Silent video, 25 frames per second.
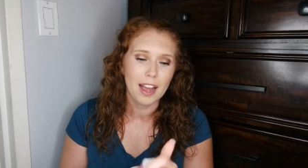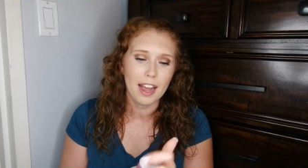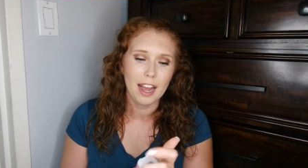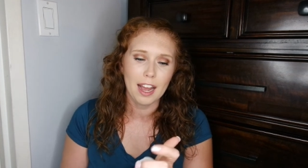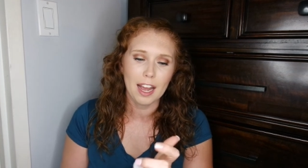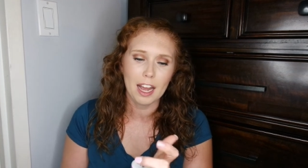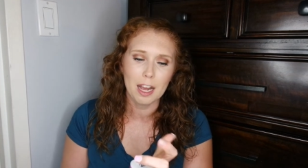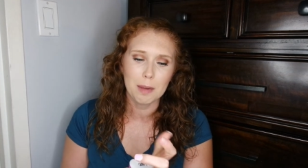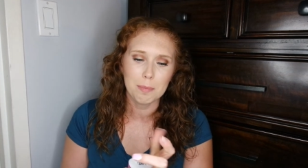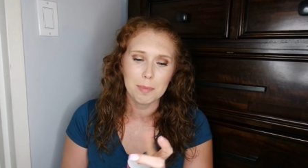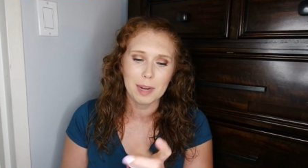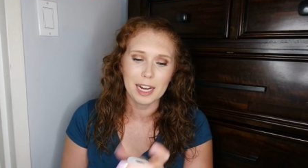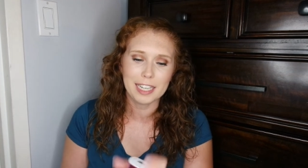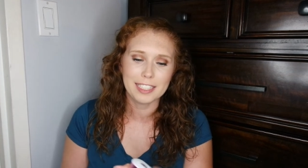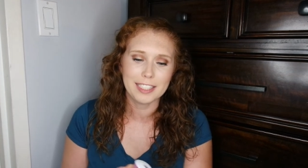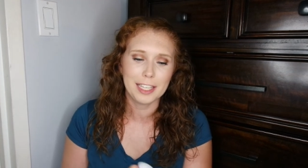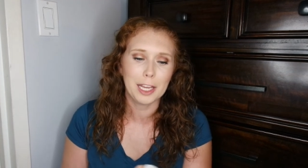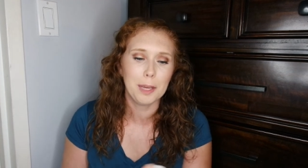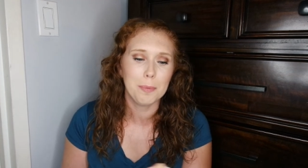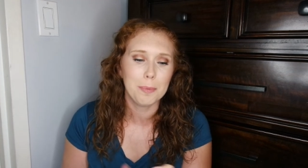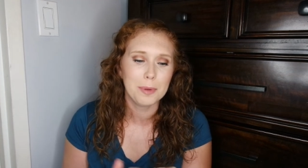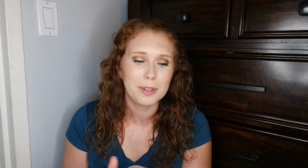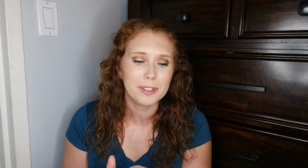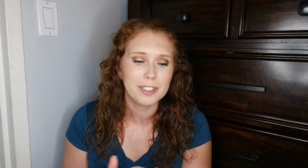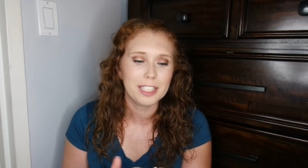Um, I
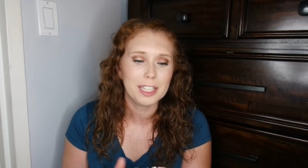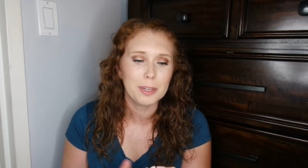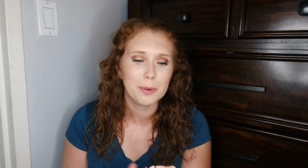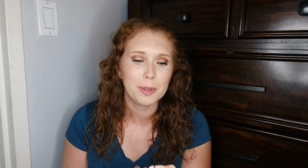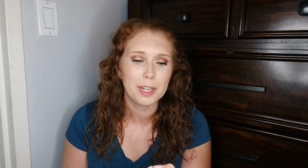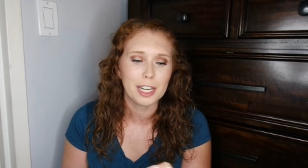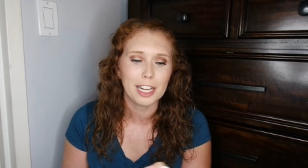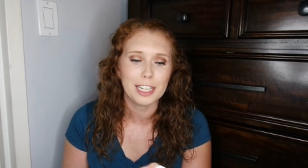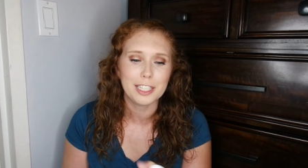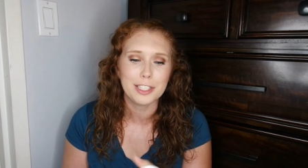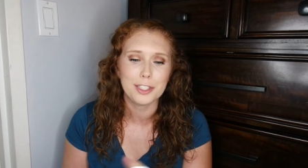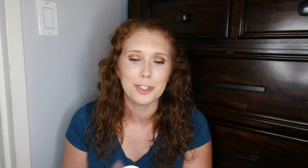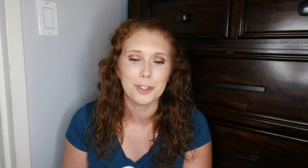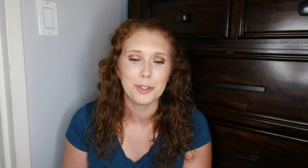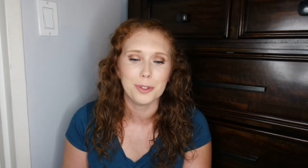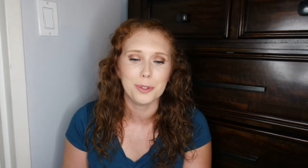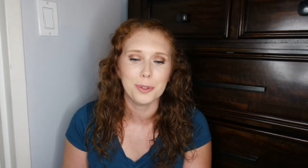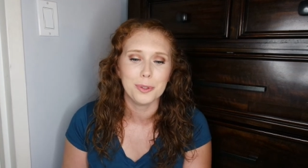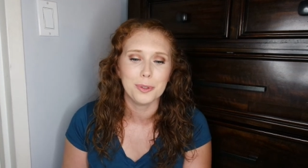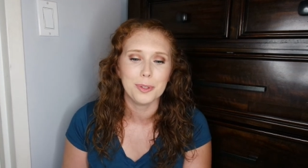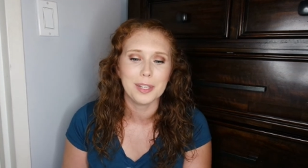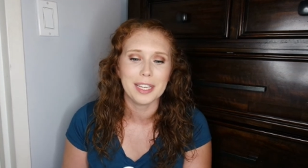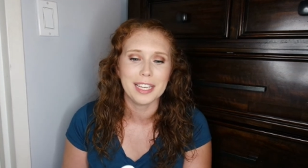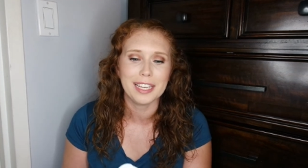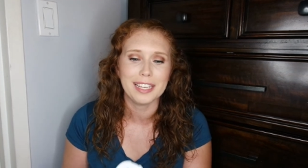typically, what I
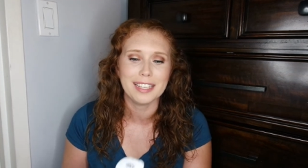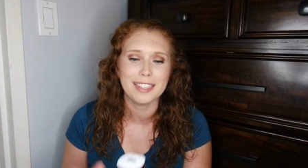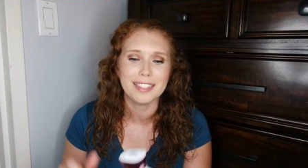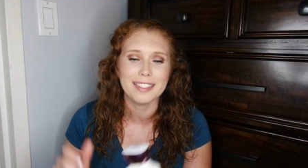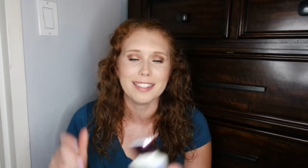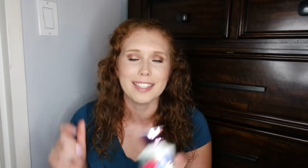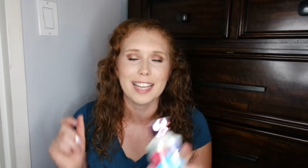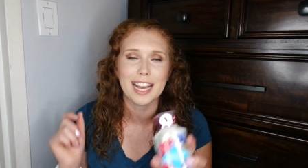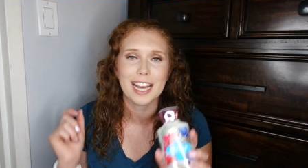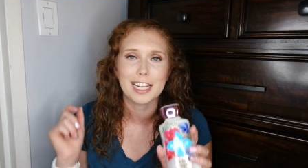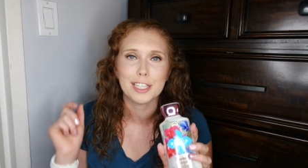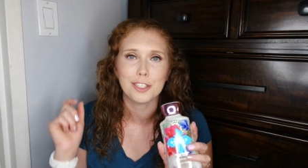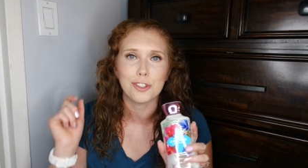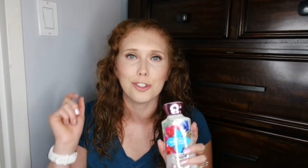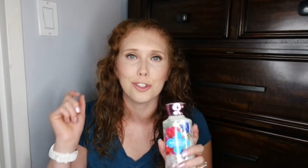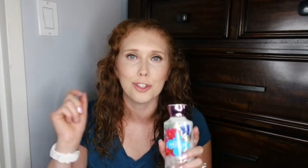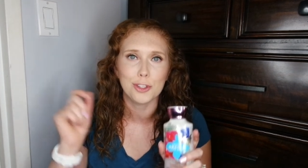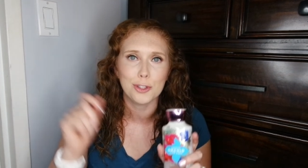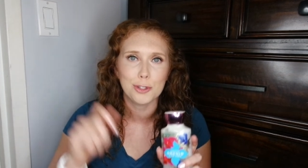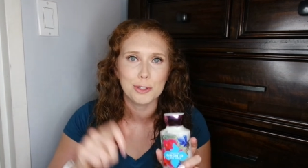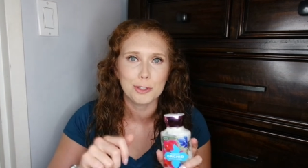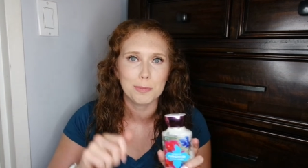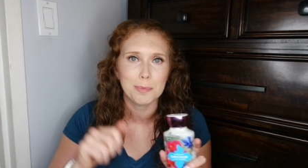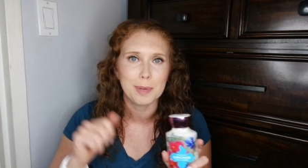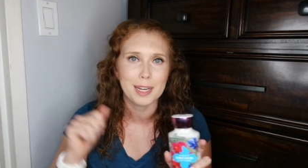do is I
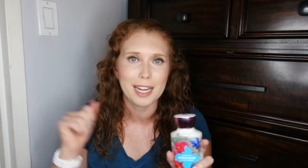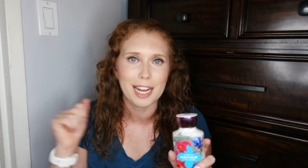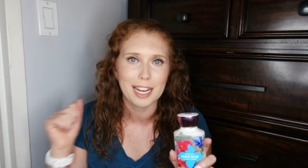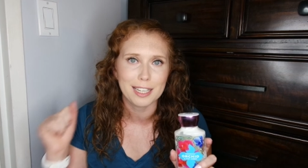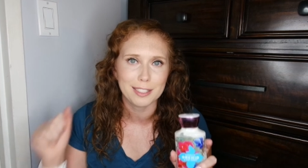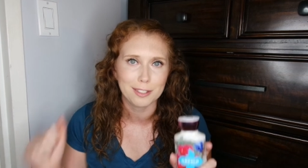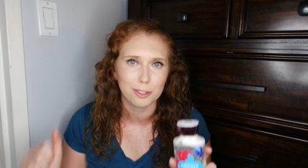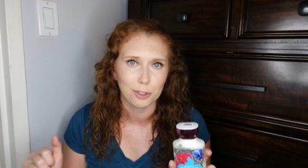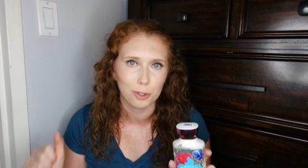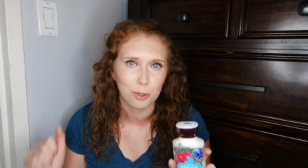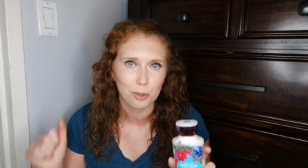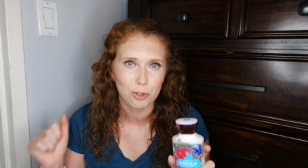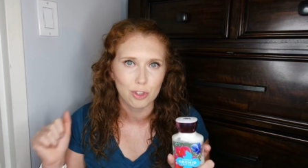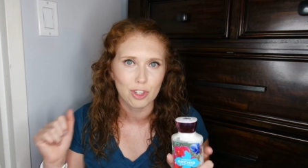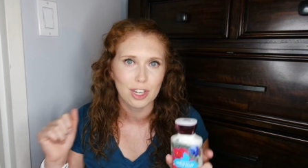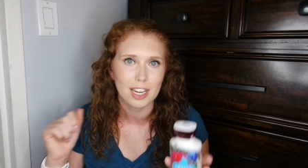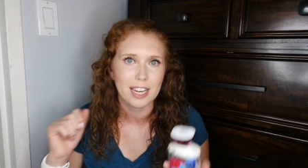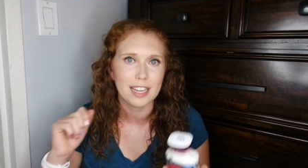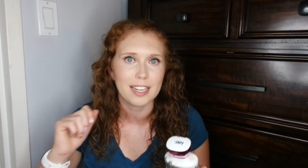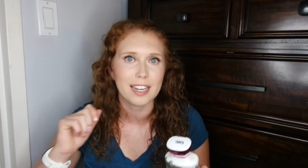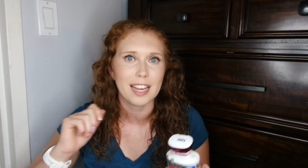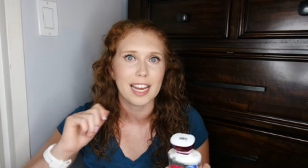choose my next lotion,